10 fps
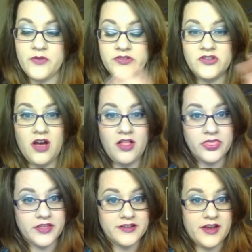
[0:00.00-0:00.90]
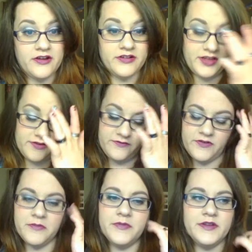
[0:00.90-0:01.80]
I was gone the entire day
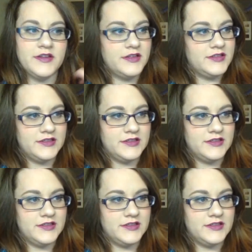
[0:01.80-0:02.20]
from